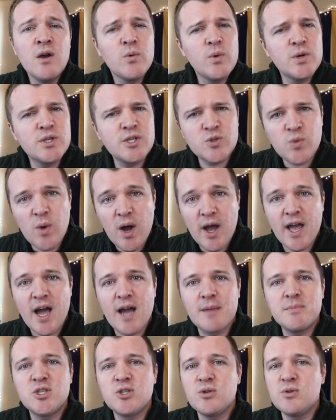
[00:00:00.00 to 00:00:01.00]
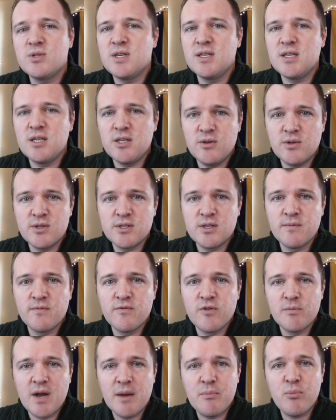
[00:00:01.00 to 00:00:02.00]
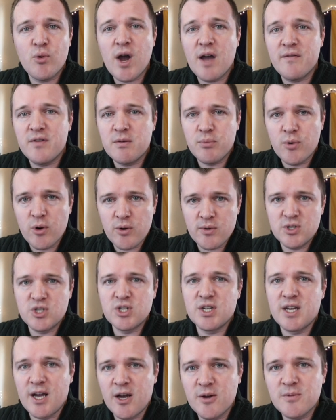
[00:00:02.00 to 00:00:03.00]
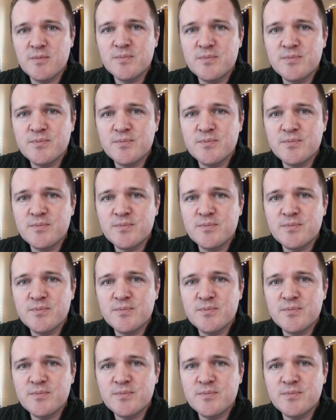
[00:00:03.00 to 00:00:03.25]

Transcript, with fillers: which is why I'm choosing to use them for my private brokerage account.